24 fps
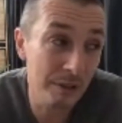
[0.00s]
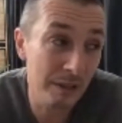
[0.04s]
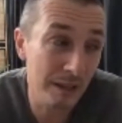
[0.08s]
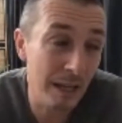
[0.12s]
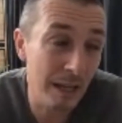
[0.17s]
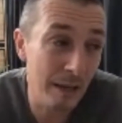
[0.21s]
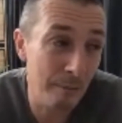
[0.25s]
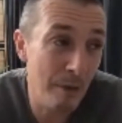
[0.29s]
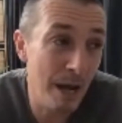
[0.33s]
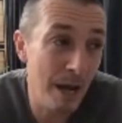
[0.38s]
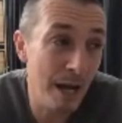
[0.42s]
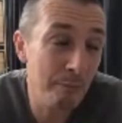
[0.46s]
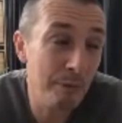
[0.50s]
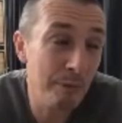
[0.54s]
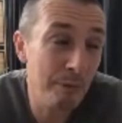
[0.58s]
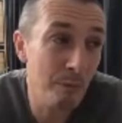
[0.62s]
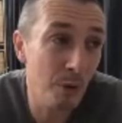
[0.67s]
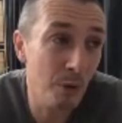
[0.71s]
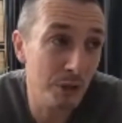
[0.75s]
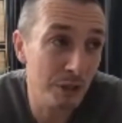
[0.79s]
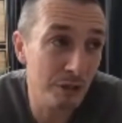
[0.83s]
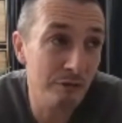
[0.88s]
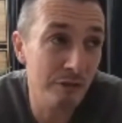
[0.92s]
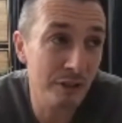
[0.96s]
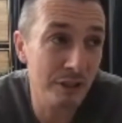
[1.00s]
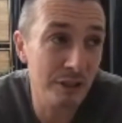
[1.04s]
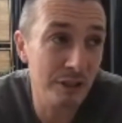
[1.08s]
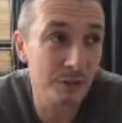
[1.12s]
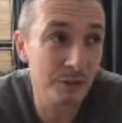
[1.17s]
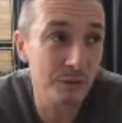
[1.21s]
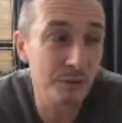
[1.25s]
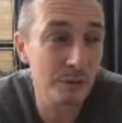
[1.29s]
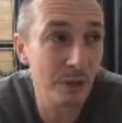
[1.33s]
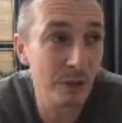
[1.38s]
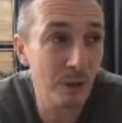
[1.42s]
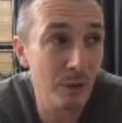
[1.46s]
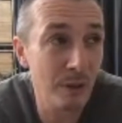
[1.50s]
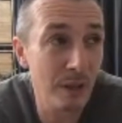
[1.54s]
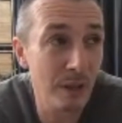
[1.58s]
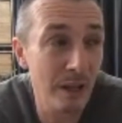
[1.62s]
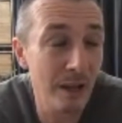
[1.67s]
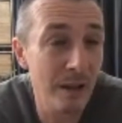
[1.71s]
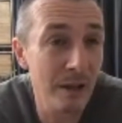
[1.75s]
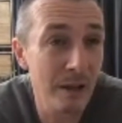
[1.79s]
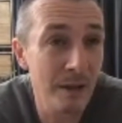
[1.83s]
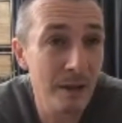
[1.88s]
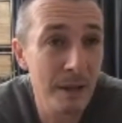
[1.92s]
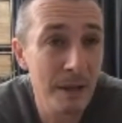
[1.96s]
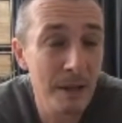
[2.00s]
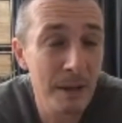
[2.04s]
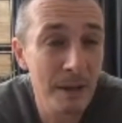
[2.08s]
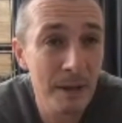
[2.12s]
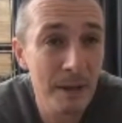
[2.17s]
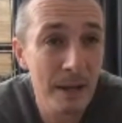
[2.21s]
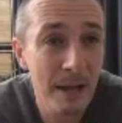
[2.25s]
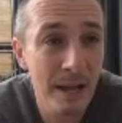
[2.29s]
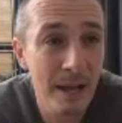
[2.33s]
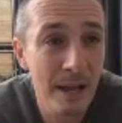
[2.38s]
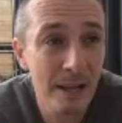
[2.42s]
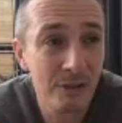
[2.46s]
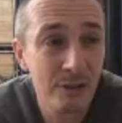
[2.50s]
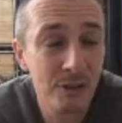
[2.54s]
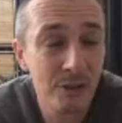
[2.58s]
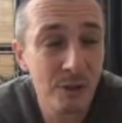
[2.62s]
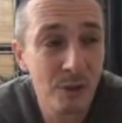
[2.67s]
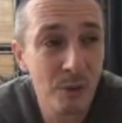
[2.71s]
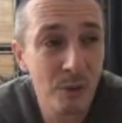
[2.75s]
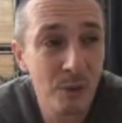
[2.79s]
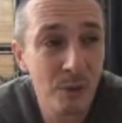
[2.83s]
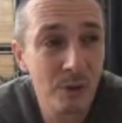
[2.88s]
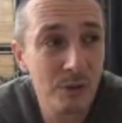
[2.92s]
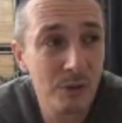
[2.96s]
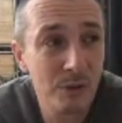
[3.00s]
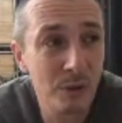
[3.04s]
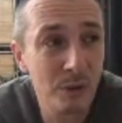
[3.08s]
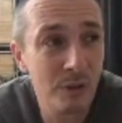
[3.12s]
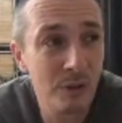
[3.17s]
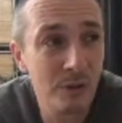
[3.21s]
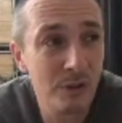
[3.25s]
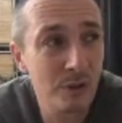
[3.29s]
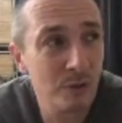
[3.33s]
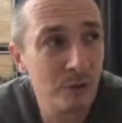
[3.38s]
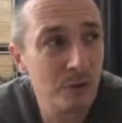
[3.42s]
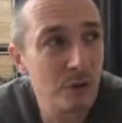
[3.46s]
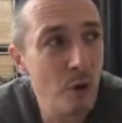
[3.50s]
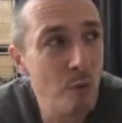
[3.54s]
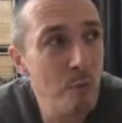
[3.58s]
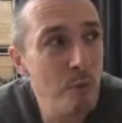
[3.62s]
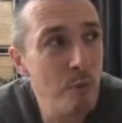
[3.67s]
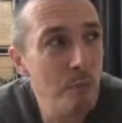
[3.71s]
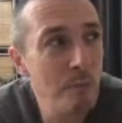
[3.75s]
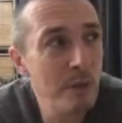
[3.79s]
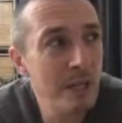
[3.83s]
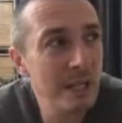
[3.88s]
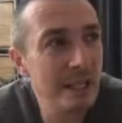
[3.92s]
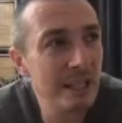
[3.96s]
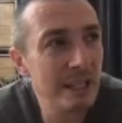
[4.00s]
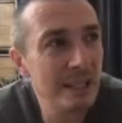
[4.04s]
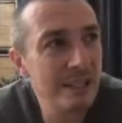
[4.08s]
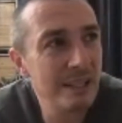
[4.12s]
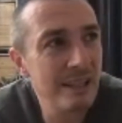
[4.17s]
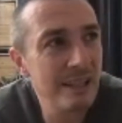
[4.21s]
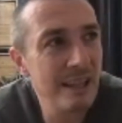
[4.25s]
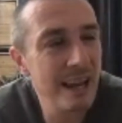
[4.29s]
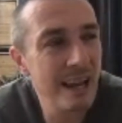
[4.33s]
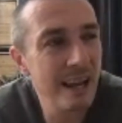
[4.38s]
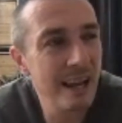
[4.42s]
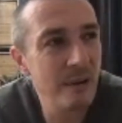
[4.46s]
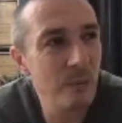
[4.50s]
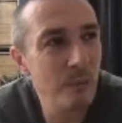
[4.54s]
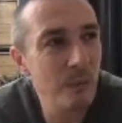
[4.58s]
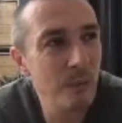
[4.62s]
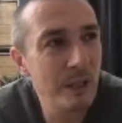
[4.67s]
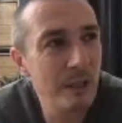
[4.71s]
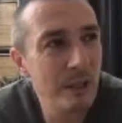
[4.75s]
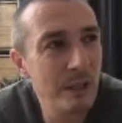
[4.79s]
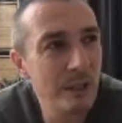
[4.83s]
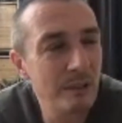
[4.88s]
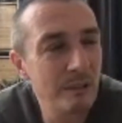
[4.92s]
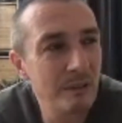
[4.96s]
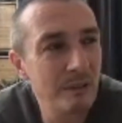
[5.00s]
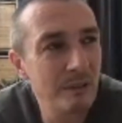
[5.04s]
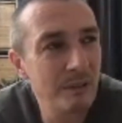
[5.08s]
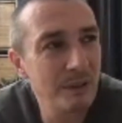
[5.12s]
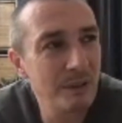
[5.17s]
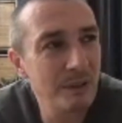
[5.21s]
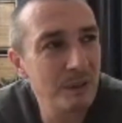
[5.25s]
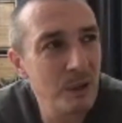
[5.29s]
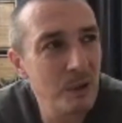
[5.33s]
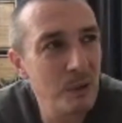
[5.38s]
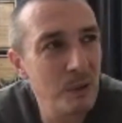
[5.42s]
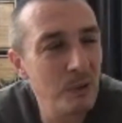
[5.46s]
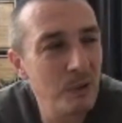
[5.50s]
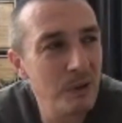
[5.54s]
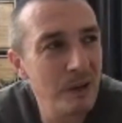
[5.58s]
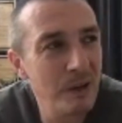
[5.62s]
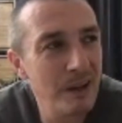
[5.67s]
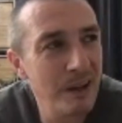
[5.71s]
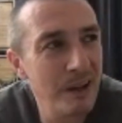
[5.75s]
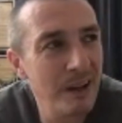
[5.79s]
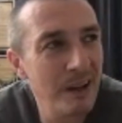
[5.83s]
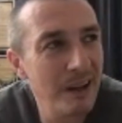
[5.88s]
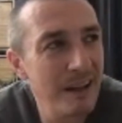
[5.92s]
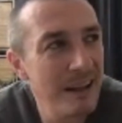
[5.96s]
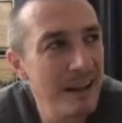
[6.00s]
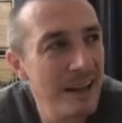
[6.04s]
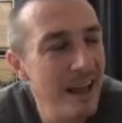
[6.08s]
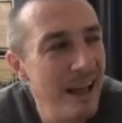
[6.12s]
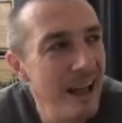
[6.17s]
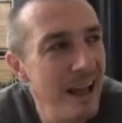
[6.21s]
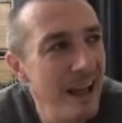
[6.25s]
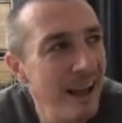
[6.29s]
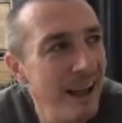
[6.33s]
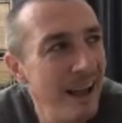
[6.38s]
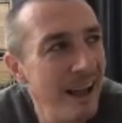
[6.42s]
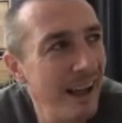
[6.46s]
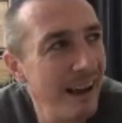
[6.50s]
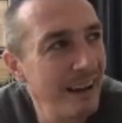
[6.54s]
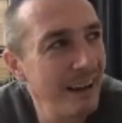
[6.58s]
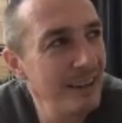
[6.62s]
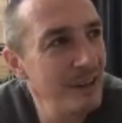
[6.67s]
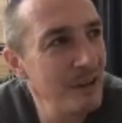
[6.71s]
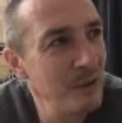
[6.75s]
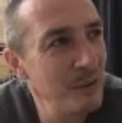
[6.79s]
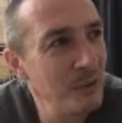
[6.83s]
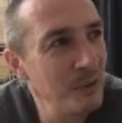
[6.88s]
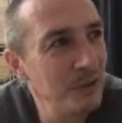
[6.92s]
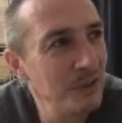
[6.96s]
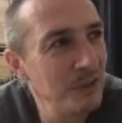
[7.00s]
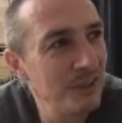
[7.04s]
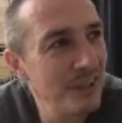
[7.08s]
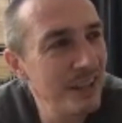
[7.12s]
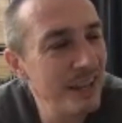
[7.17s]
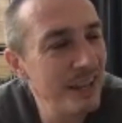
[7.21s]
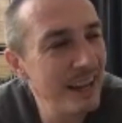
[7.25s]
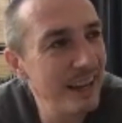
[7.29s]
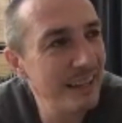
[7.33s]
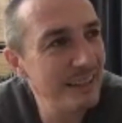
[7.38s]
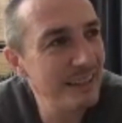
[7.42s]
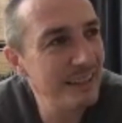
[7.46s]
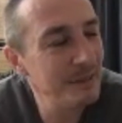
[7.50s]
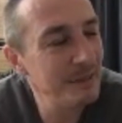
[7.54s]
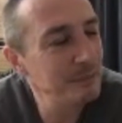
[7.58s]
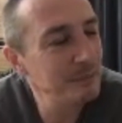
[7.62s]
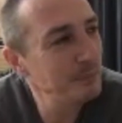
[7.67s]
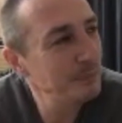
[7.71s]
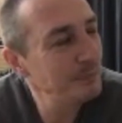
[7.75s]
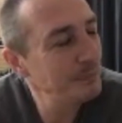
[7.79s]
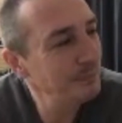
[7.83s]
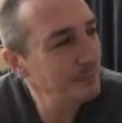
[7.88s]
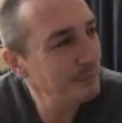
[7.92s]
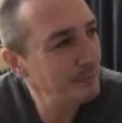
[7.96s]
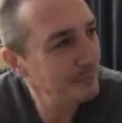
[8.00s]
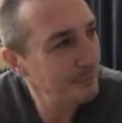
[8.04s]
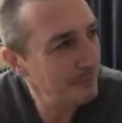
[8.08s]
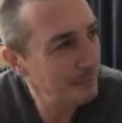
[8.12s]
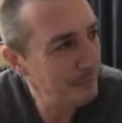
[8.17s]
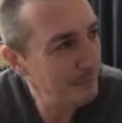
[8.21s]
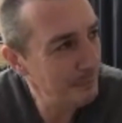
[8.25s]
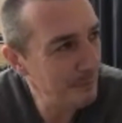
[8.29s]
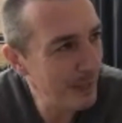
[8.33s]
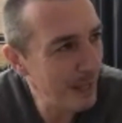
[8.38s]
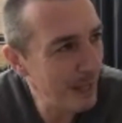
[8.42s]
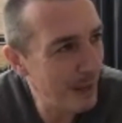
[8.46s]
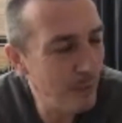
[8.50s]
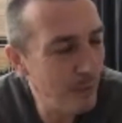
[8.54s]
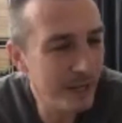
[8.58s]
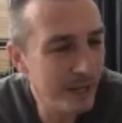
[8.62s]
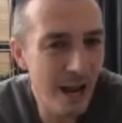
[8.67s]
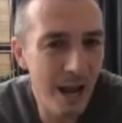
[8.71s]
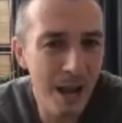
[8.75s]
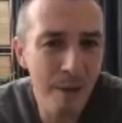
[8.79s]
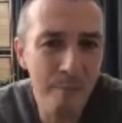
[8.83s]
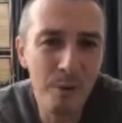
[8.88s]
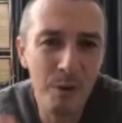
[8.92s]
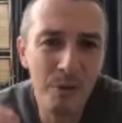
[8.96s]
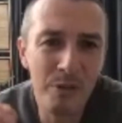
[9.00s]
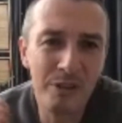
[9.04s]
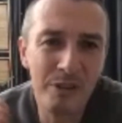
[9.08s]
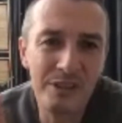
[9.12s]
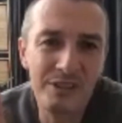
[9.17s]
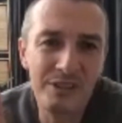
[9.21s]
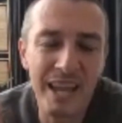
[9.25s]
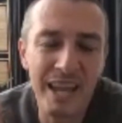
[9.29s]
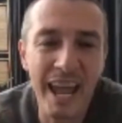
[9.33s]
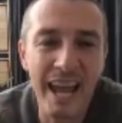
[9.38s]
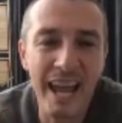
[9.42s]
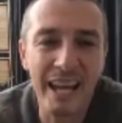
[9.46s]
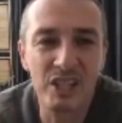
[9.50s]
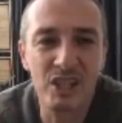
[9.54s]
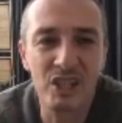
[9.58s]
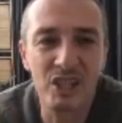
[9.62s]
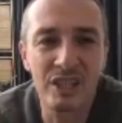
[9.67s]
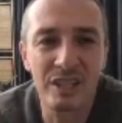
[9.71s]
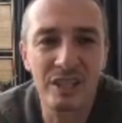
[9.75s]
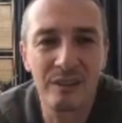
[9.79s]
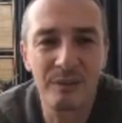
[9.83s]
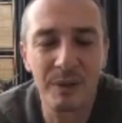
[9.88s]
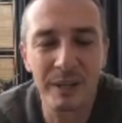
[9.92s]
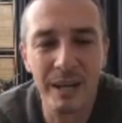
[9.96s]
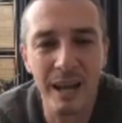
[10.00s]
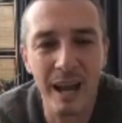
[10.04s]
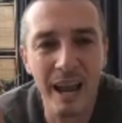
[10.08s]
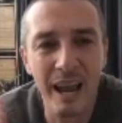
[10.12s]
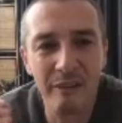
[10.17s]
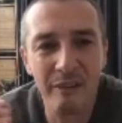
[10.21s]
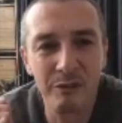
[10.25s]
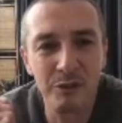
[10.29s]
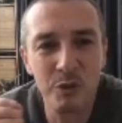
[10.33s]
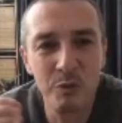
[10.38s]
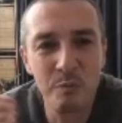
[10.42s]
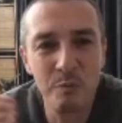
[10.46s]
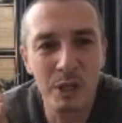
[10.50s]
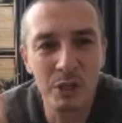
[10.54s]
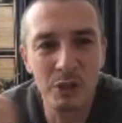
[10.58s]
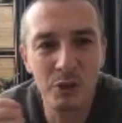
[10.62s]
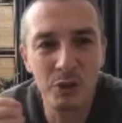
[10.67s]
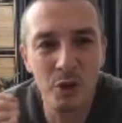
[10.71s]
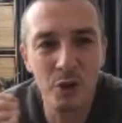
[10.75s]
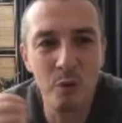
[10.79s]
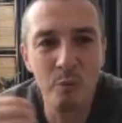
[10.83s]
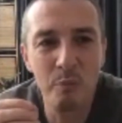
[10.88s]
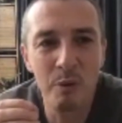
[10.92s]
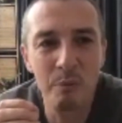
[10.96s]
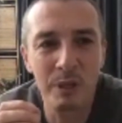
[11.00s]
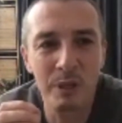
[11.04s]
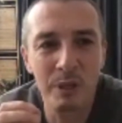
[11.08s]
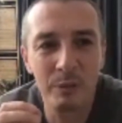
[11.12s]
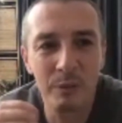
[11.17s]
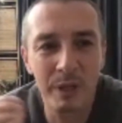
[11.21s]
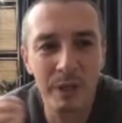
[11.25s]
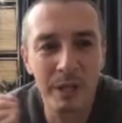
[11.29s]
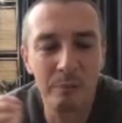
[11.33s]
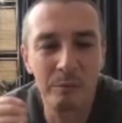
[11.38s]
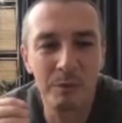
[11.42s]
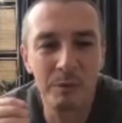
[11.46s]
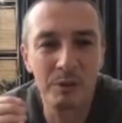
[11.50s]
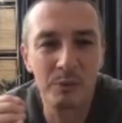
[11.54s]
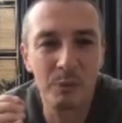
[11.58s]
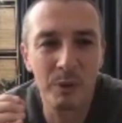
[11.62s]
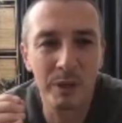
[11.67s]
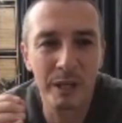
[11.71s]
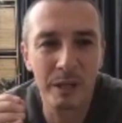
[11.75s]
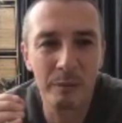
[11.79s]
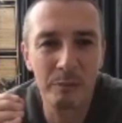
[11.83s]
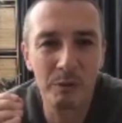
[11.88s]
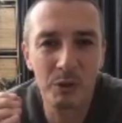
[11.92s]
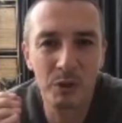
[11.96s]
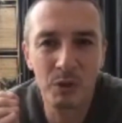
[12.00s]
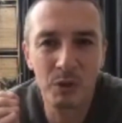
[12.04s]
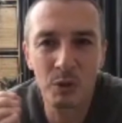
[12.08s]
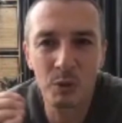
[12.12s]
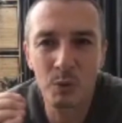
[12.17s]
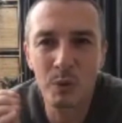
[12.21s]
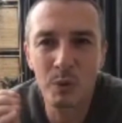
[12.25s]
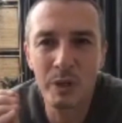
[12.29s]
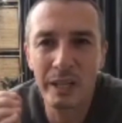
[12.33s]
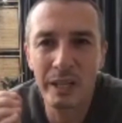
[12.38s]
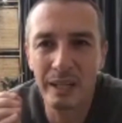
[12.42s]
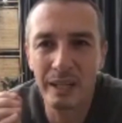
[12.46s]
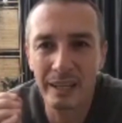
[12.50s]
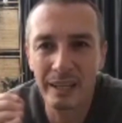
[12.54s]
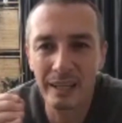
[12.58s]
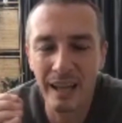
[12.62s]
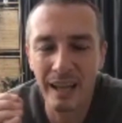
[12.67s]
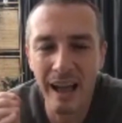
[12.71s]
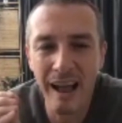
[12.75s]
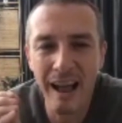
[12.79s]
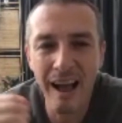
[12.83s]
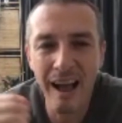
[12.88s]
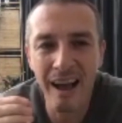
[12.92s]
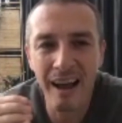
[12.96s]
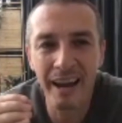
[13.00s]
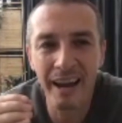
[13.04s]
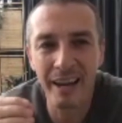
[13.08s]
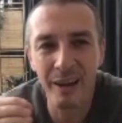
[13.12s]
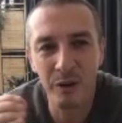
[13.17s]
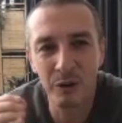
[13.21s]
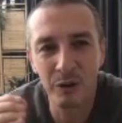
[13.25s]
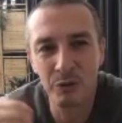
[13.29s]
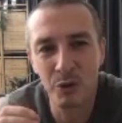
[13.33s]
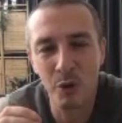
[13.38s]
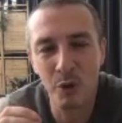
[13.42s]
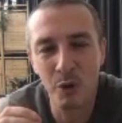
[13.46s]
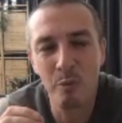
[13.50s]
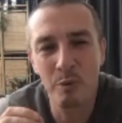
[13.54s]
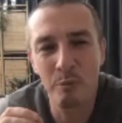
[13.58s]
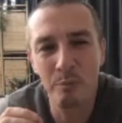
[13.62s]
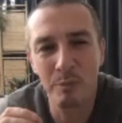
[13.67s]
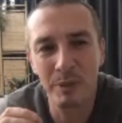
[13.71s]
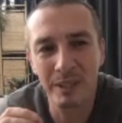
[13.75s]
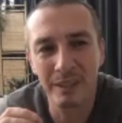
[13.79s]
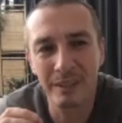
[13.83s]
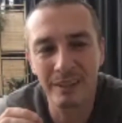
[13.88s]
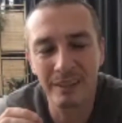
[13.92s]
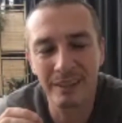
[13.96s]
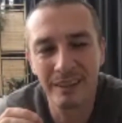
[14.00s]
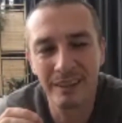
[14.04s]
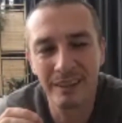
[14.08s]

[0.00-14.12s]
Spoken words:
It might be more difficult to go there. So dopamine is that when, you know, I notice that when I'm on this edge, when I have too much dopamine, when I'm too high on dopamine,